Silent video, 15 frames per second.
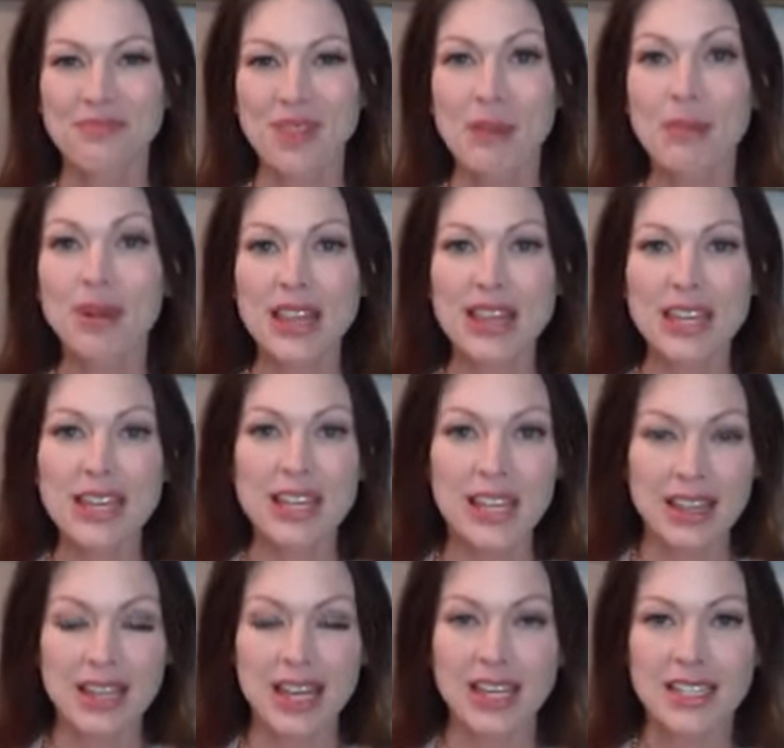But I think you
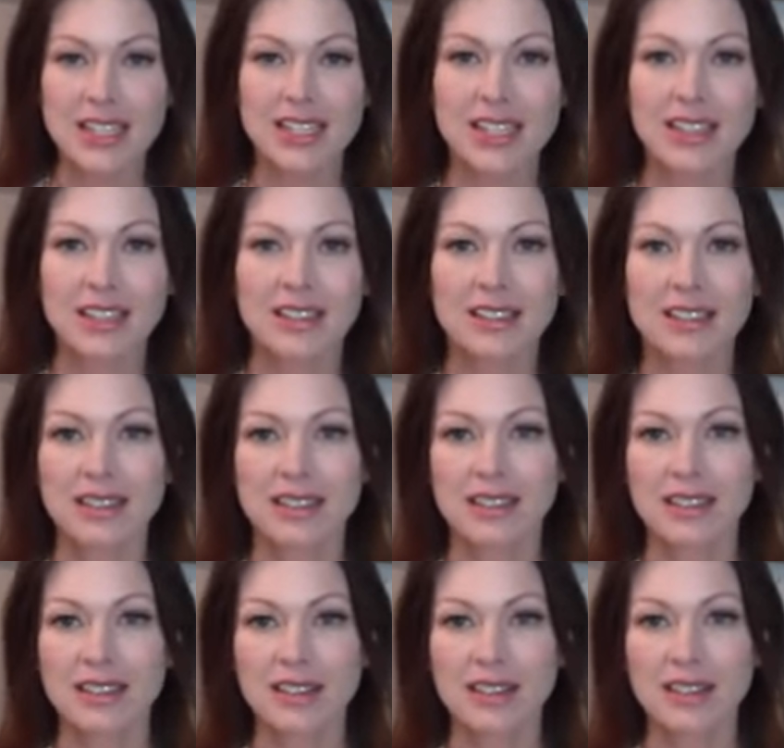get the idea,
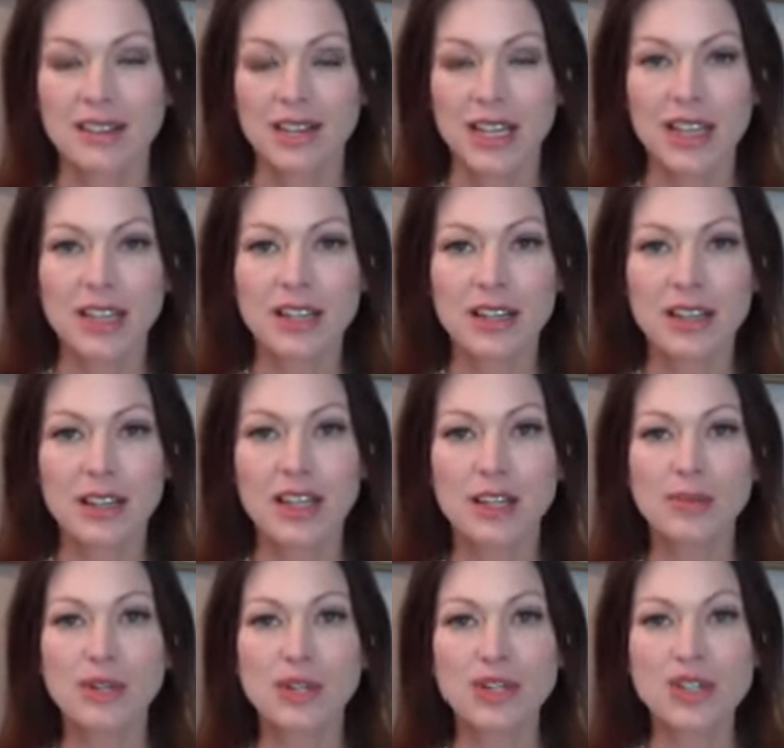right? The
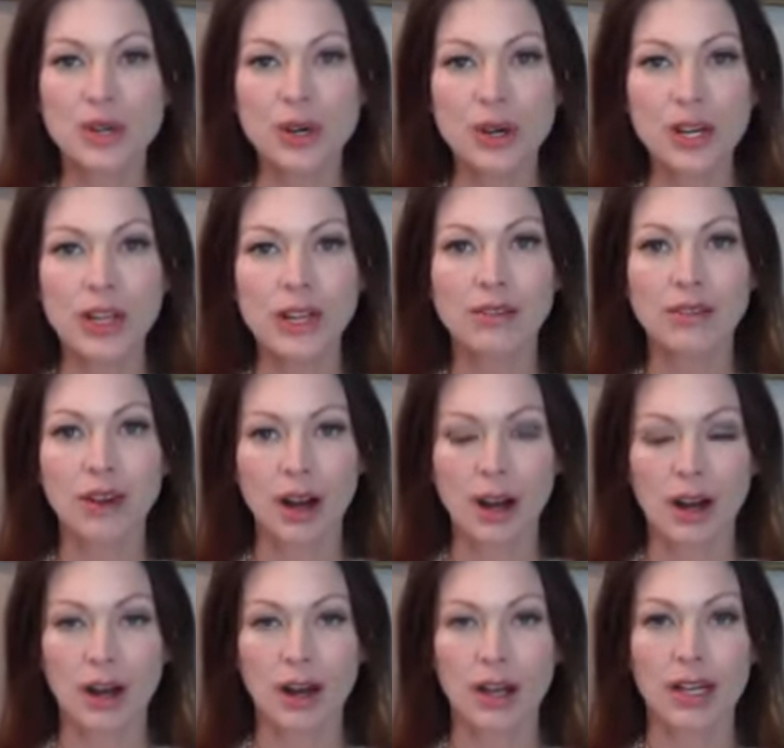majority of
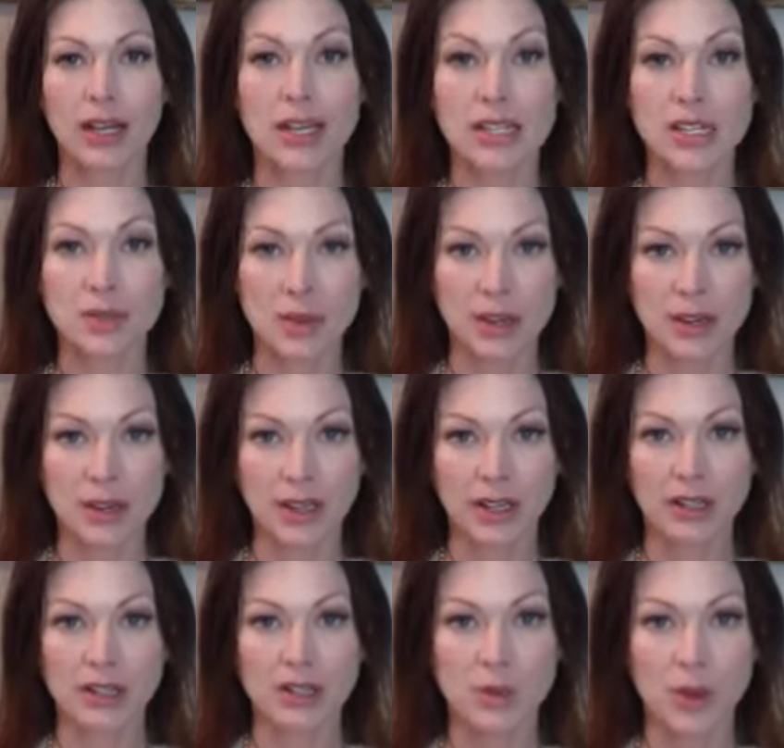our
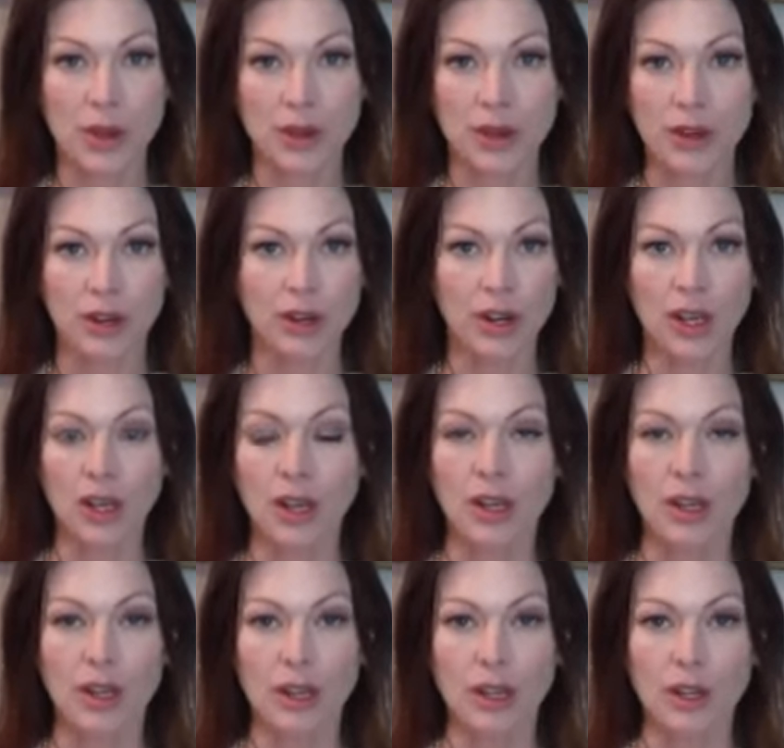experience, whether
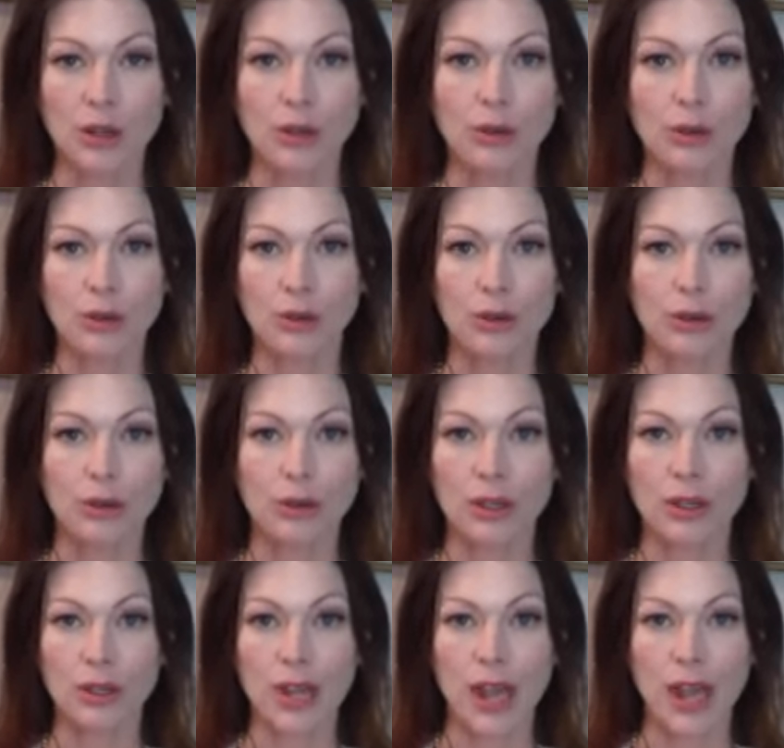you
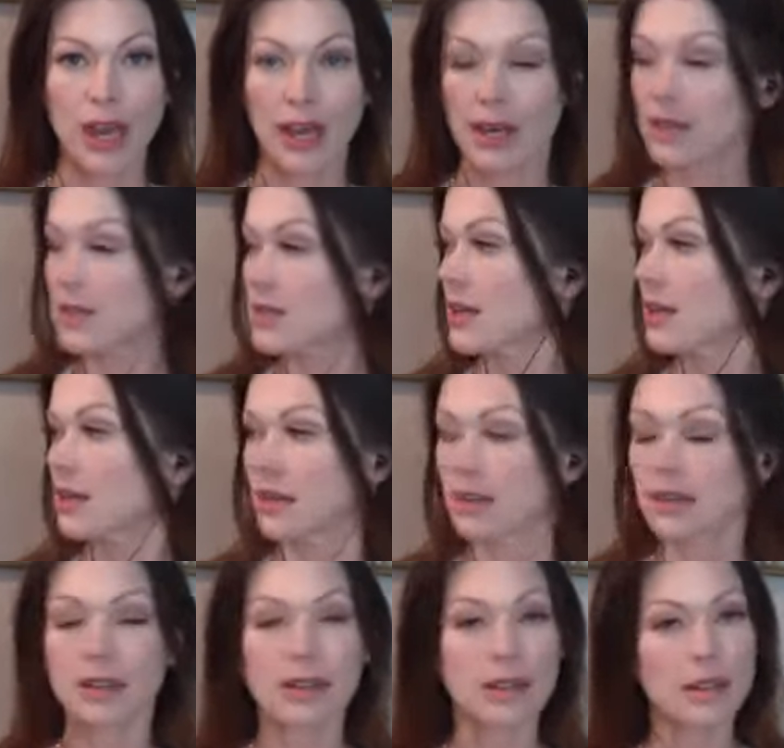look at
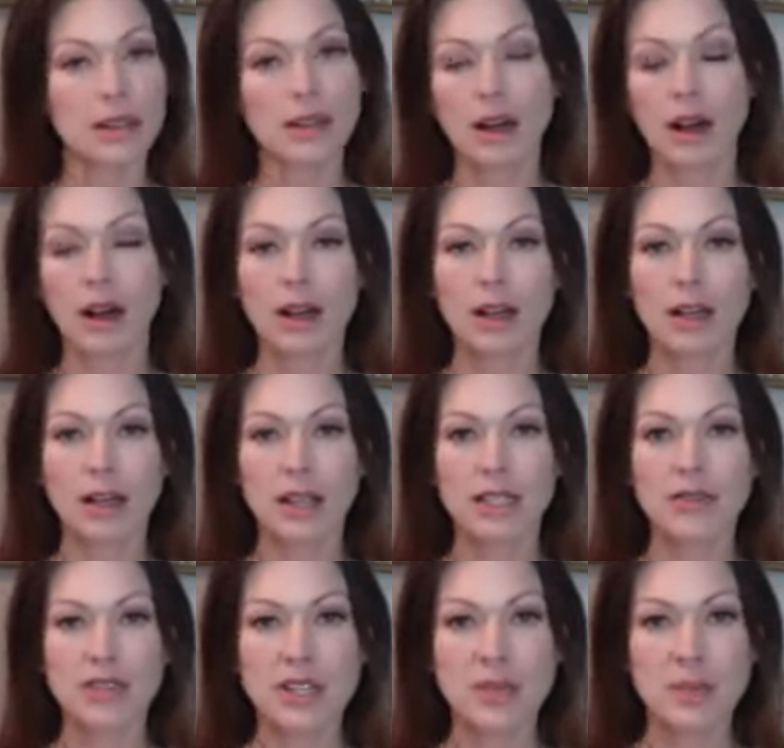our
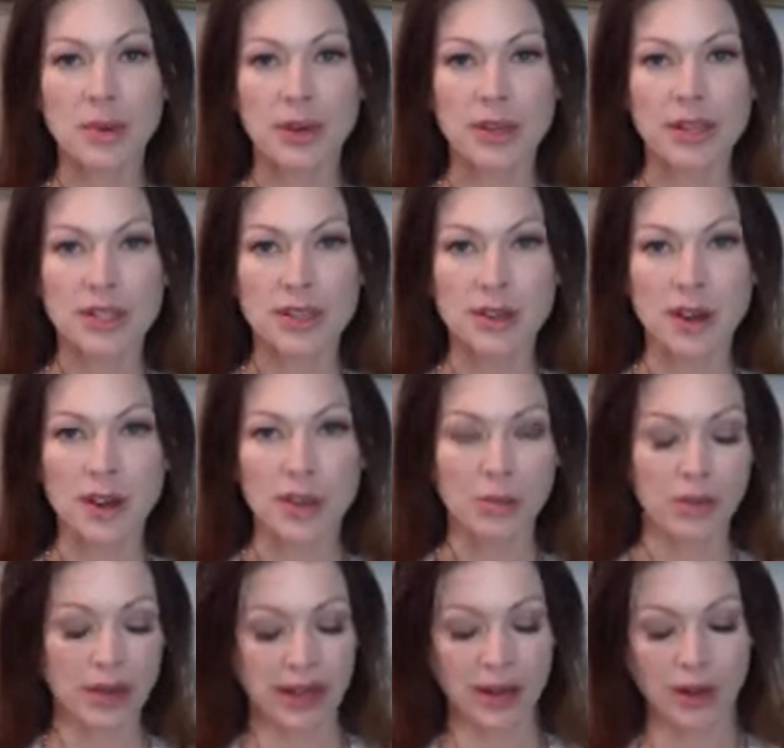collective experience here on the
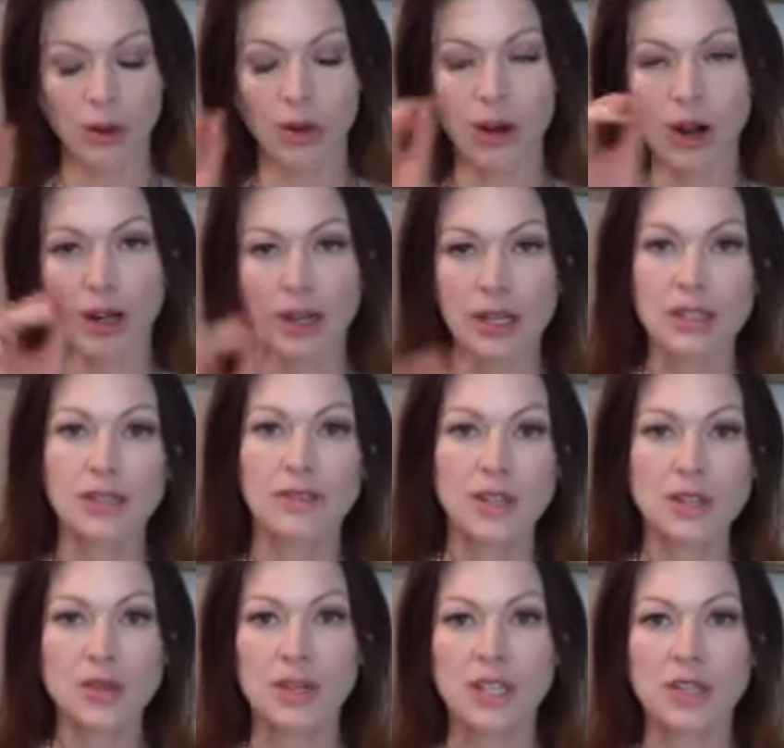planet or our
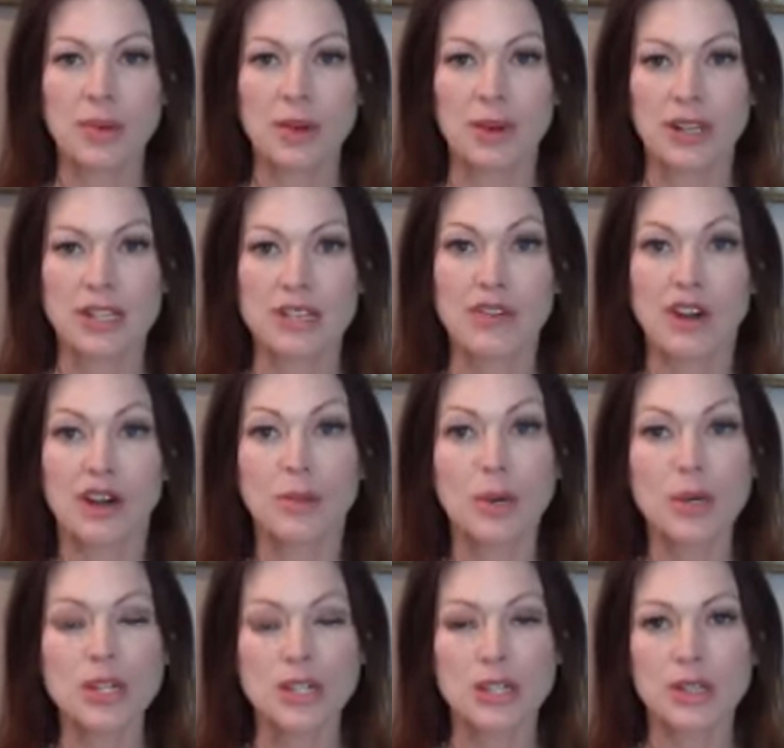individual experience of our
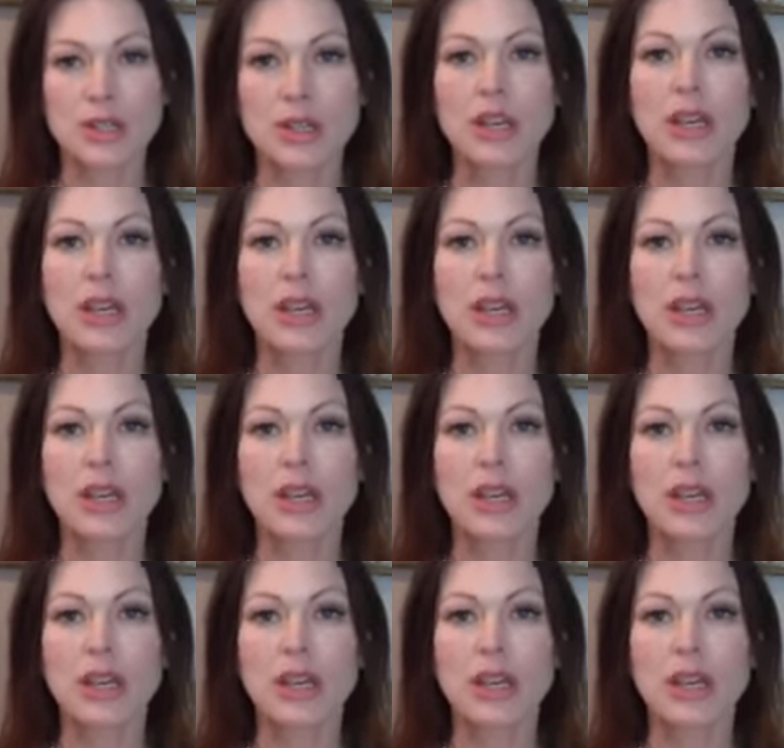emotions,